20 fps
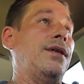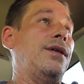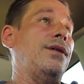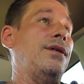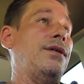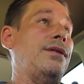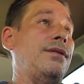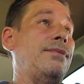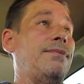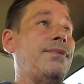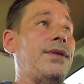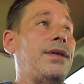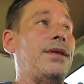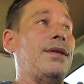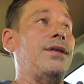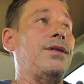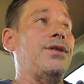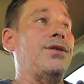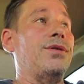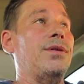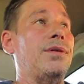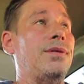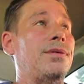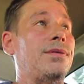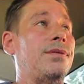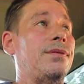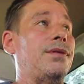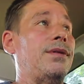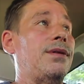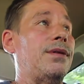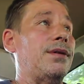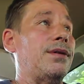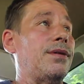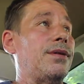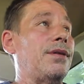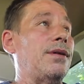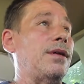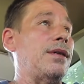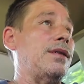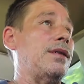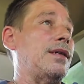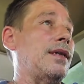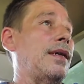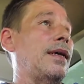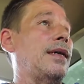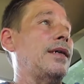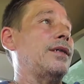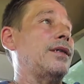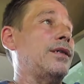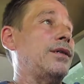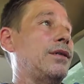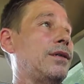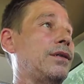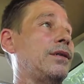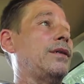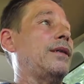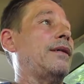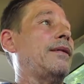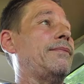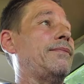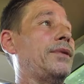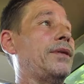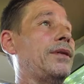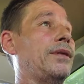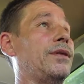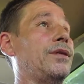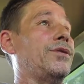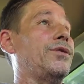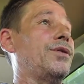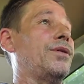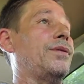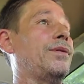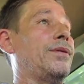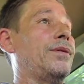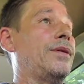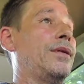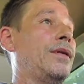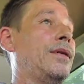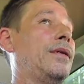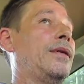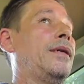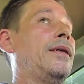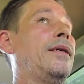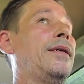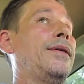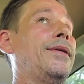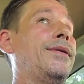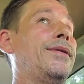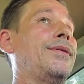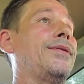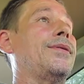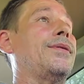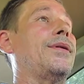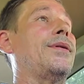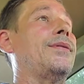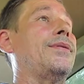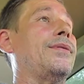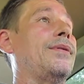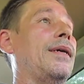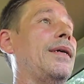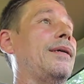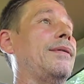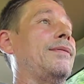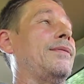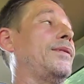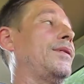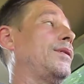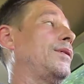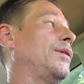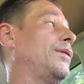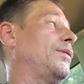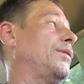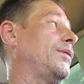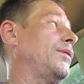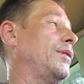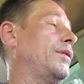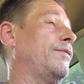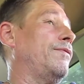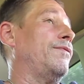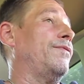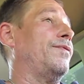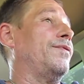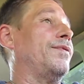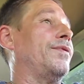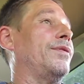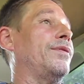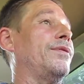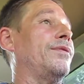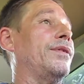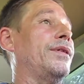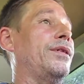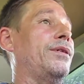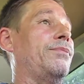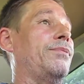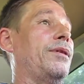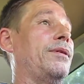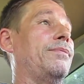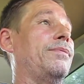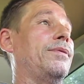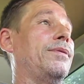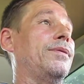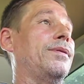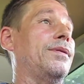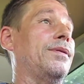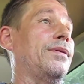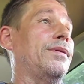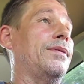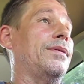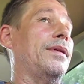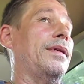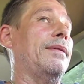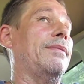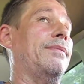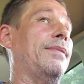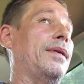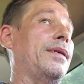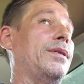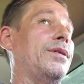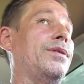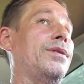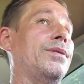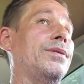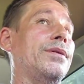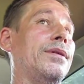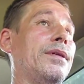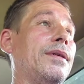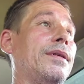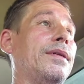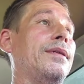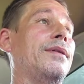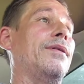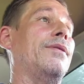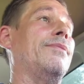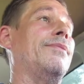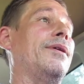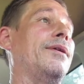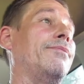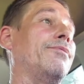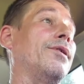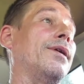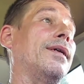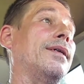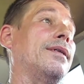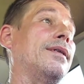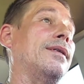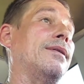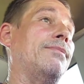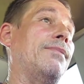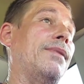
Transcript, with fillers: couldn't be controlled. Their thoughts and actions could not be controlled. So that was no good for the rich people, so they made sure that nobody practiced